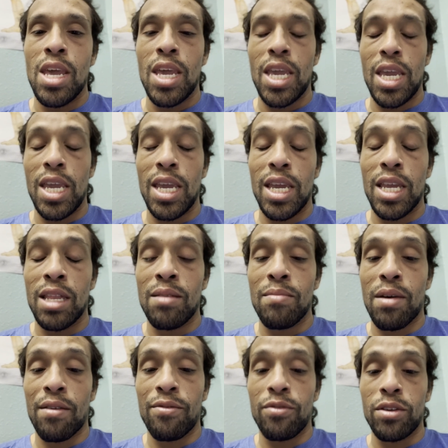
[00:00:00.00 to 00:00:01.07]
in my
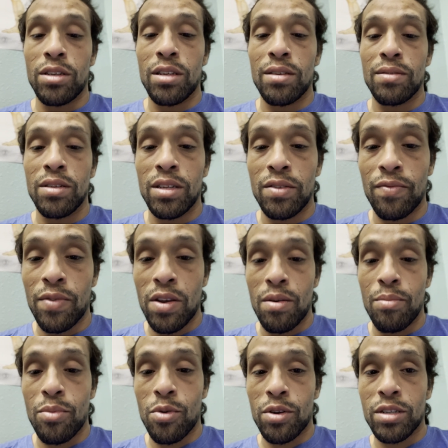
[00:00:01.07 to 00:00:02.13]
foot. It's very
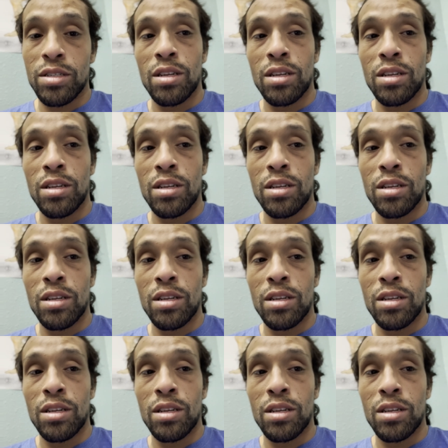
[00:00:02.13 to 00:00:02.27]
important.